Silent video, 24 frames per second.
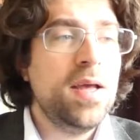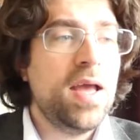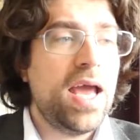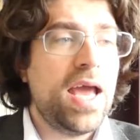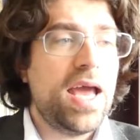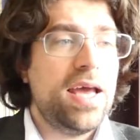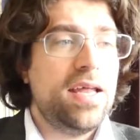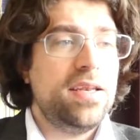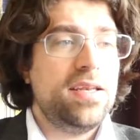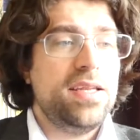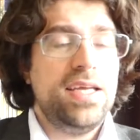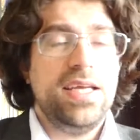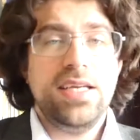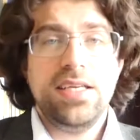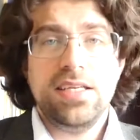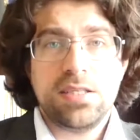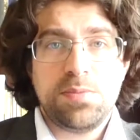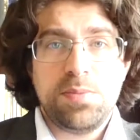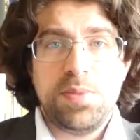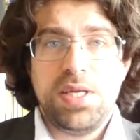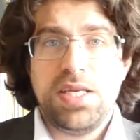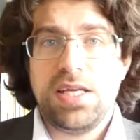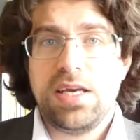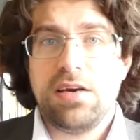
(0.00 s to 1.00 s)
and in
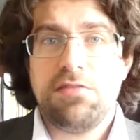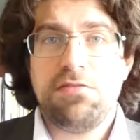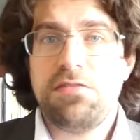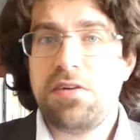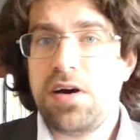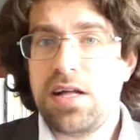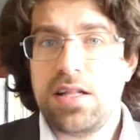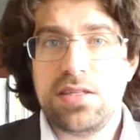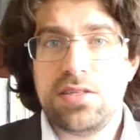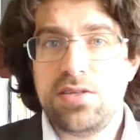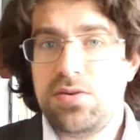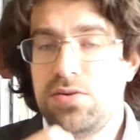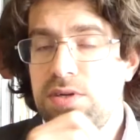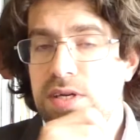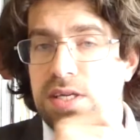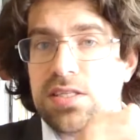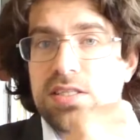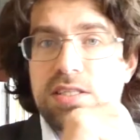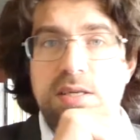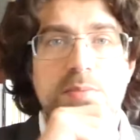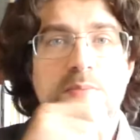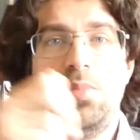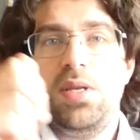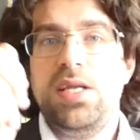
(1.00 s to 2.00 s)
this PDF file you can
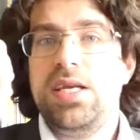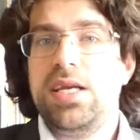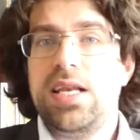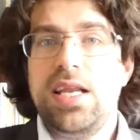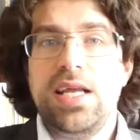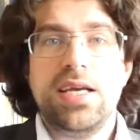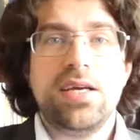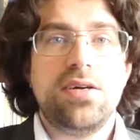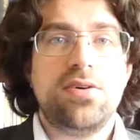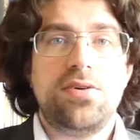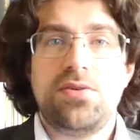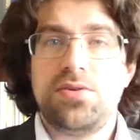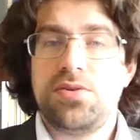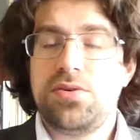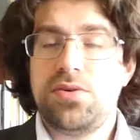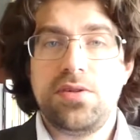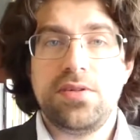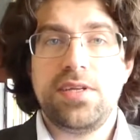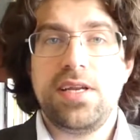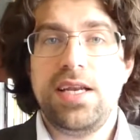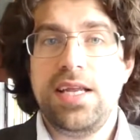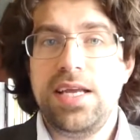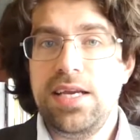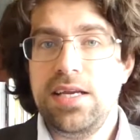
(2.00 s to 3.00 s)
simply click on
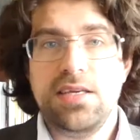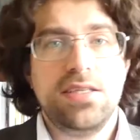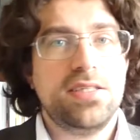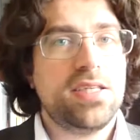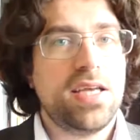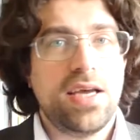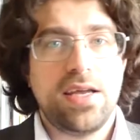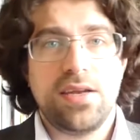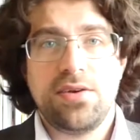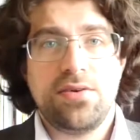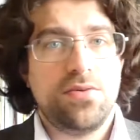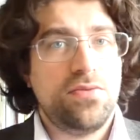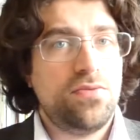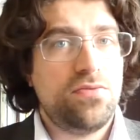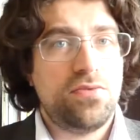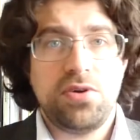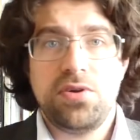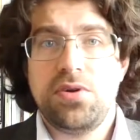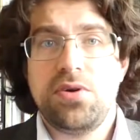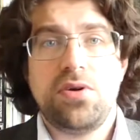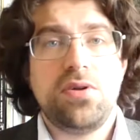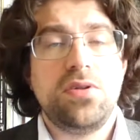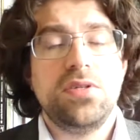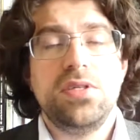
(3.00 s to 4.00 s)
all the links and
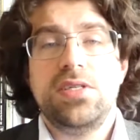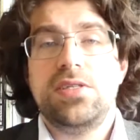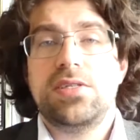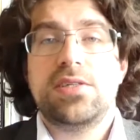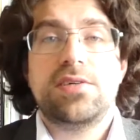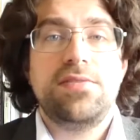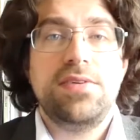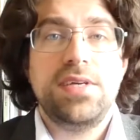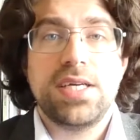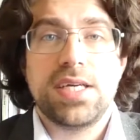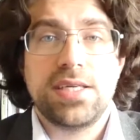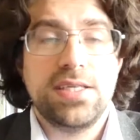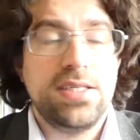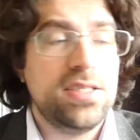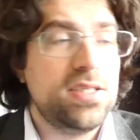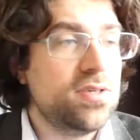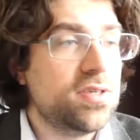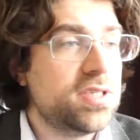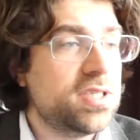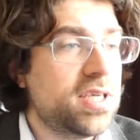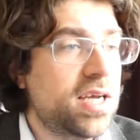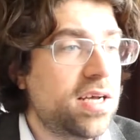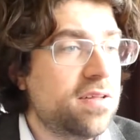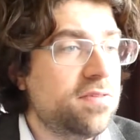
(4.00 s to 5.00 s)
run all these queries
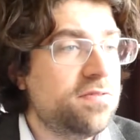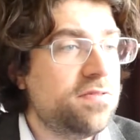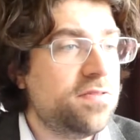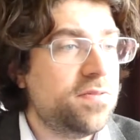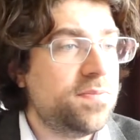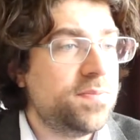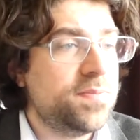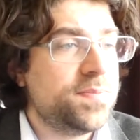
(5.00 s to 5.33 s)
yourself.